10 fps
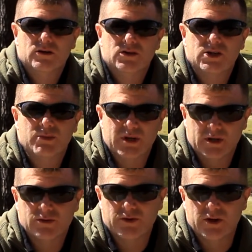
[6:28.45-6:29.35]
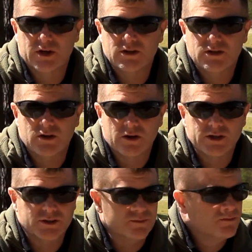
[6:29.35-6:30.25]
Something else for your
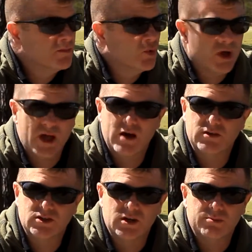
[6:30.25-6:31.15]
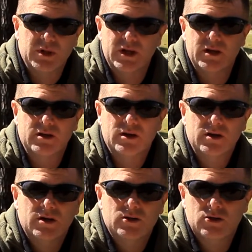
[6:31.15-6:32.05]
consideration. What I have that's going to play
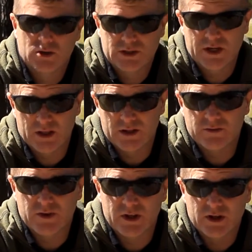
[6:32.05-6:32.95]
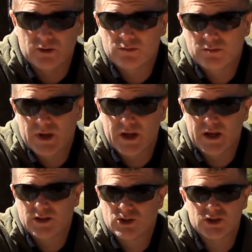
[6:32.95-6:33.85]
towards the end of this video,
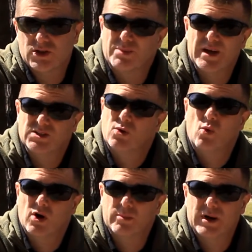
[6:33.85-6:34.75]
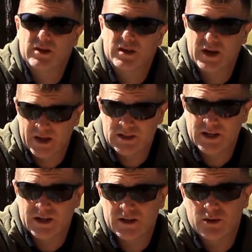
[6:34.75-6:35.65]
it's just a basic walkabout that I had
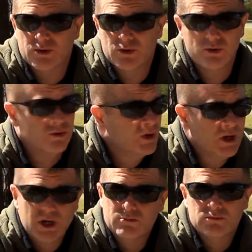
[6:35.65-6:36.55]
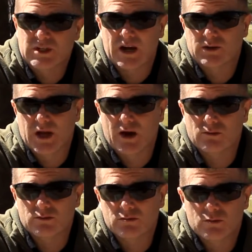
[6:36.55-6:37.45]
taken through
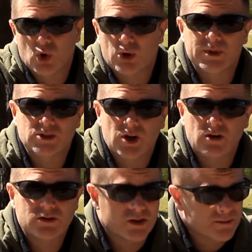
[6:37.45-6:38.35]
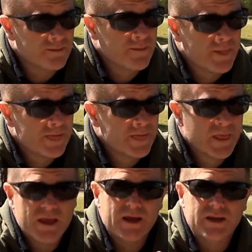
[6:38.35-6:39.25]
downtown urban Charleston.
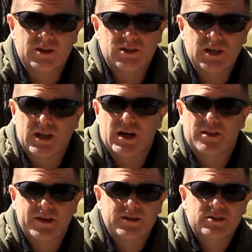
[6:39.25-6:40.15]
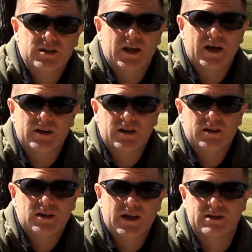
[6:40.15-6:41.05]
You'll see a lot of things in that
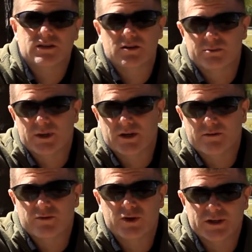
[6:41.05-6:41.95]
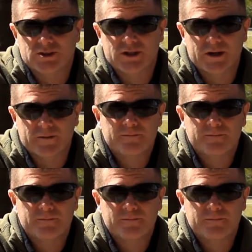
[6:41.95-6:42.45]
last little bit of footage there.